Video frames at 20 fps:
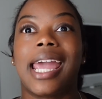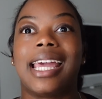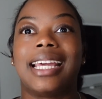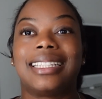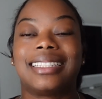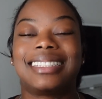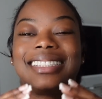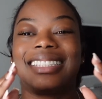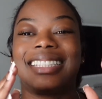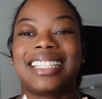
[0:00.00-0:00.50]

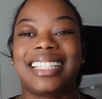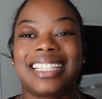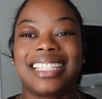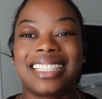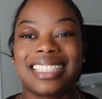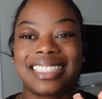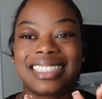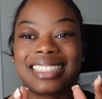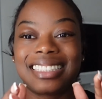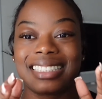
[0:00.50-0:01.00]
And
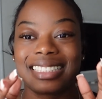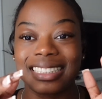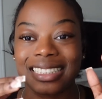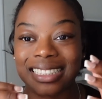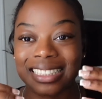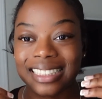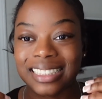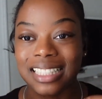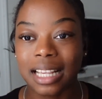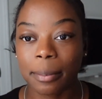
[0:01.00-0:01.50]
sin
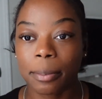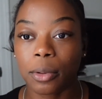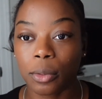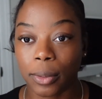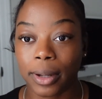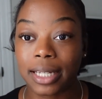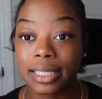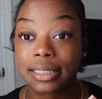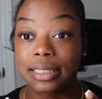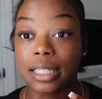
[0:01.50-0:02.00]

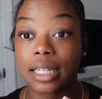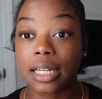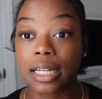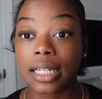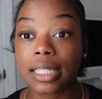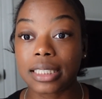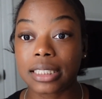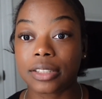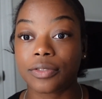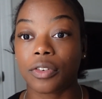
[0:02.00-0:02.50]
separates
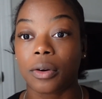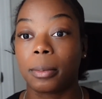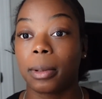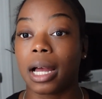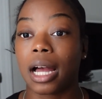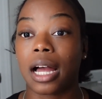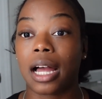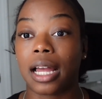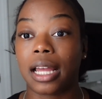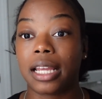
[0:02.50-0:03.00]
us from
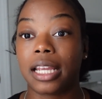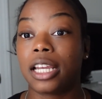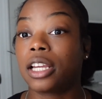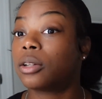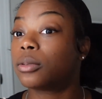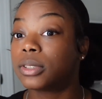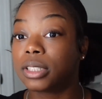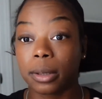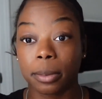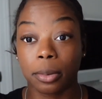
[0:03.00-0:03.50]
God. It
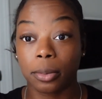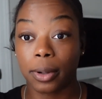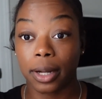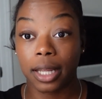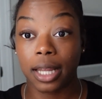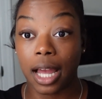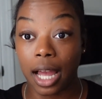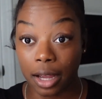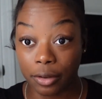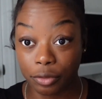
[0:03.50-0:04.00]
don't
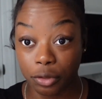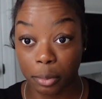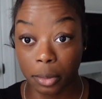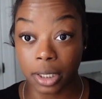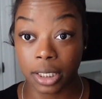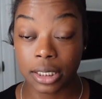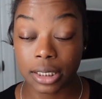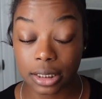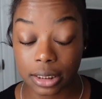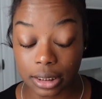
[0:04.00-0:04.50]
separate God from
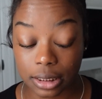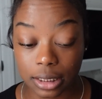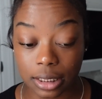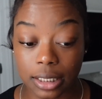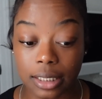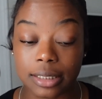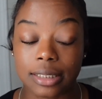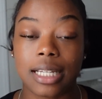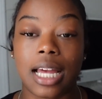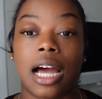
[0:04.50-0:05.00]
us,
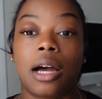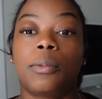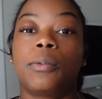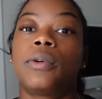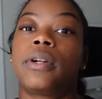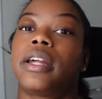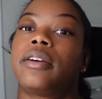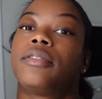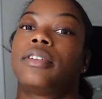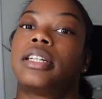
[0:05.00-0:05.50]
because God
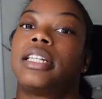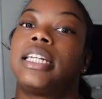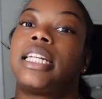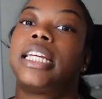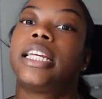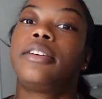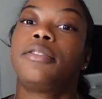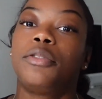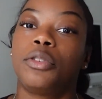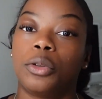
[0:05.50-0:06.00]
will never
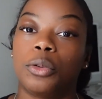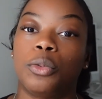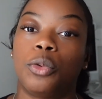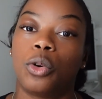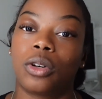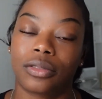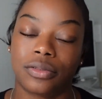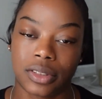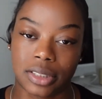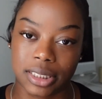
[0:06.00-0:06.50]
leave you
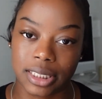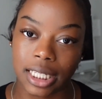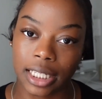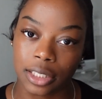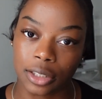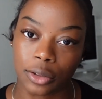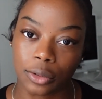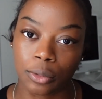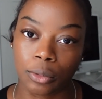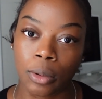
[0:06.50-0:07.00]
nor
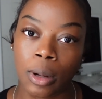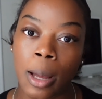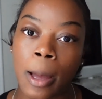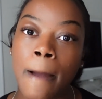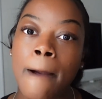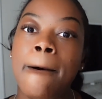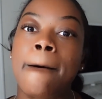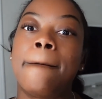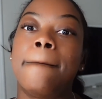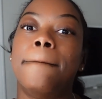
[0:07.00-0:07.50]
forsake you.
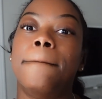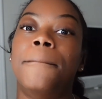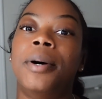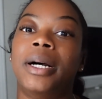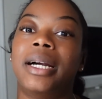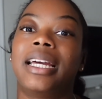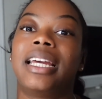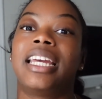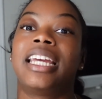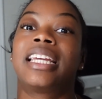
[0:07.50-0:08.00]

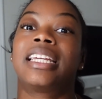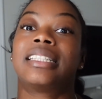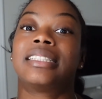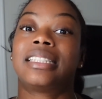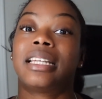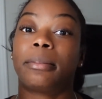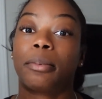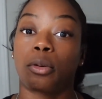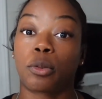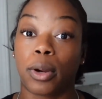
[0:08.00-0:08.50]
But it can
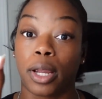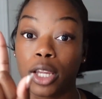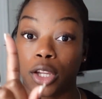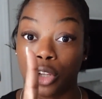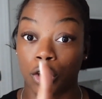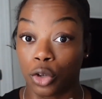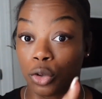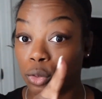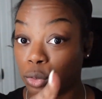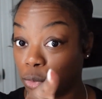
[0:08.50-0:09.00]
separate
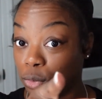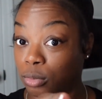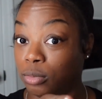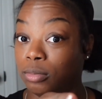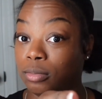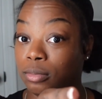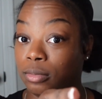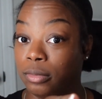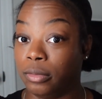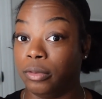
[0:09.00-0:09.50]
you
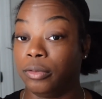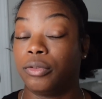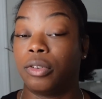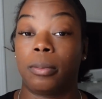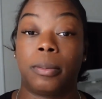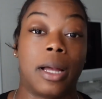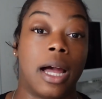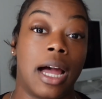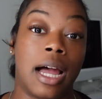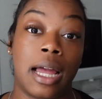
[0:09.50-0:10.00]

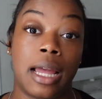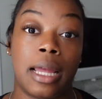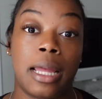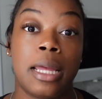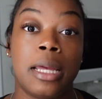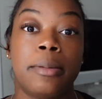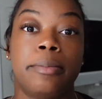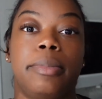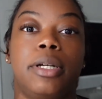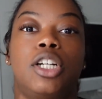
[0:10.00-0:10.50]
from God,
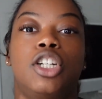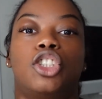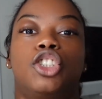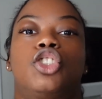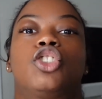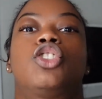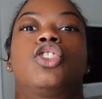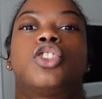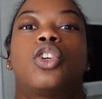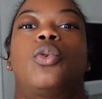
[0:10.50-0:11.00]

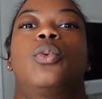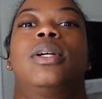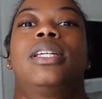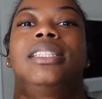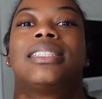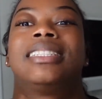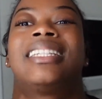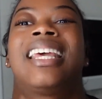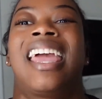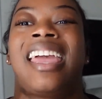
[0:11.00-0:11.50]
because you're so
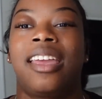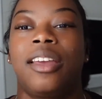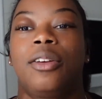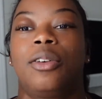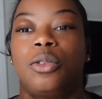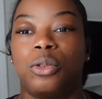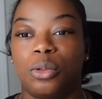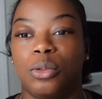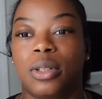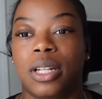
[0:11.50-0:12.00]

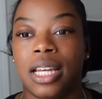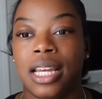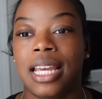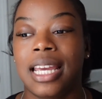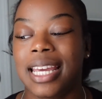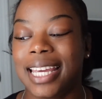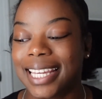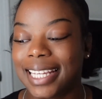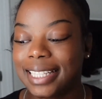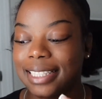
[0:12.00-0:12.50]
entangled
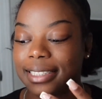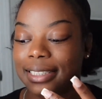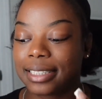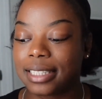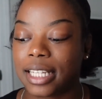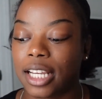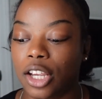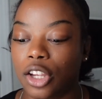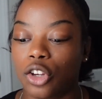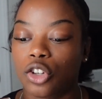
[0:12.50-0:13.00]
in
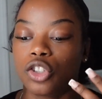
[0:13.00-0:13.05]
sin.